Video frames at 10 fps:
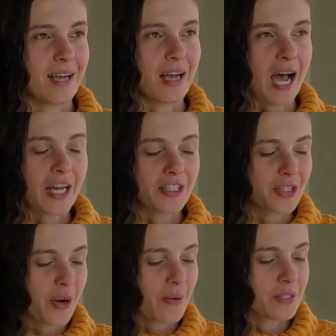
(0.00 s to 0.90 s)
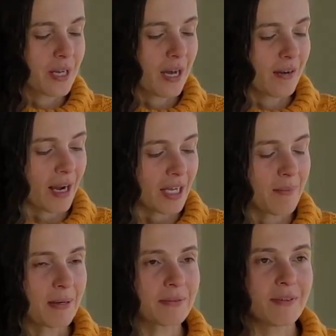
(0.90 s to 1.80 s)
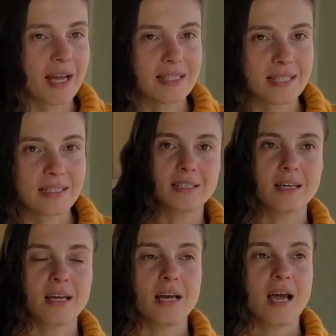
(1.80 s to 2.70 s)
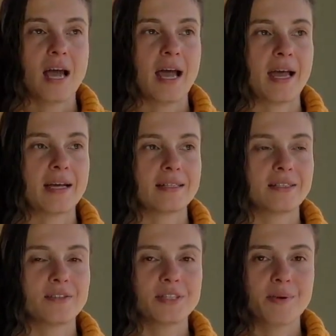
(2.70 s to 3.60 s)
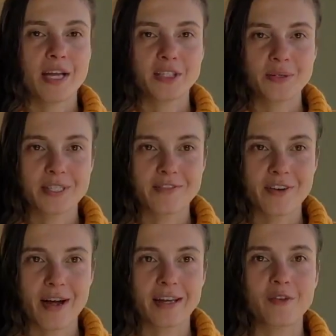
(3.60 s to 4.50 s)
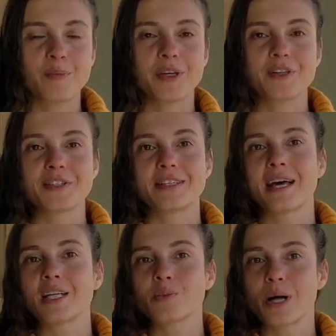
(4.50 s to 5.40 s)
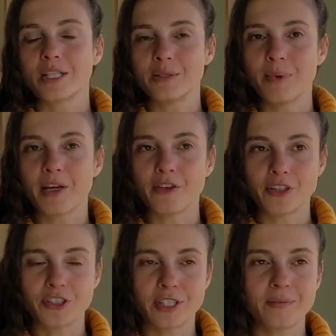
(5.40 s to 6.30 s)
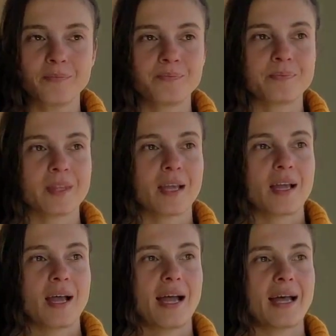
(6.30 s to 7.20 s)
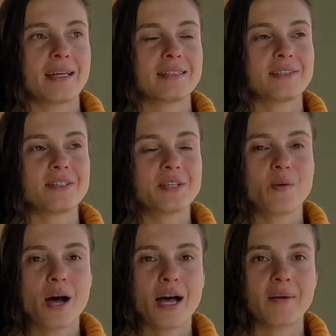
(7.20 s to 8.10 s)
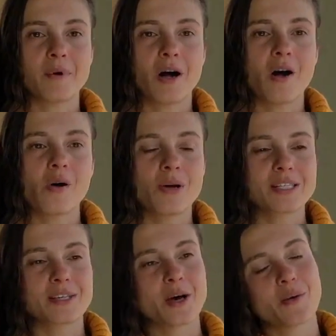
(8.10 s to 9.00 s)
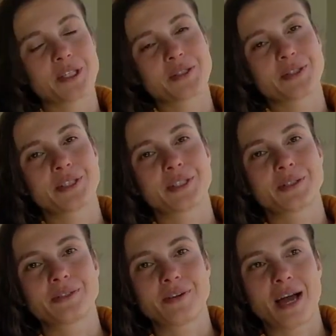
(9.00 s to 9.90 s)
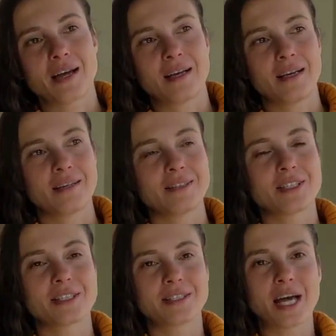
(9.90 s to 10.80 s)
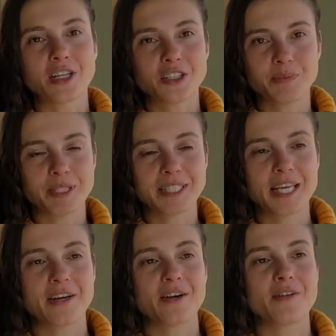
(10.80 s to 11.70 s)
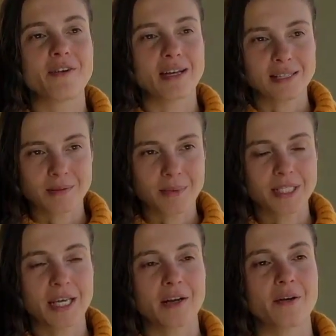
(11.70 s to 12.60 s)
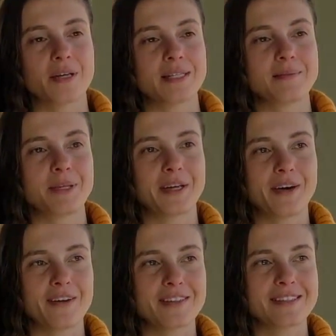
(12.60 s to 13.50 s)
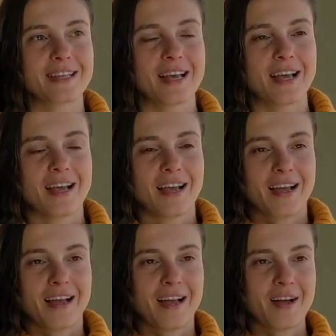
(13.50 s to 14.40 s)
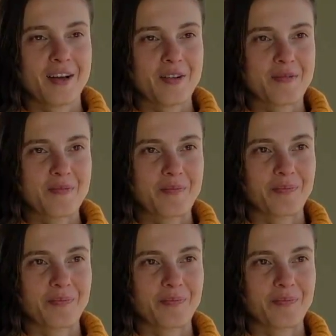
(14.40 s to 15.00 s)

I chose Rocky Mountain Russet, and the reason why I chose this variety because it does well in my region. And the reason why I'm always going to include starchy potato, russet potato, is because of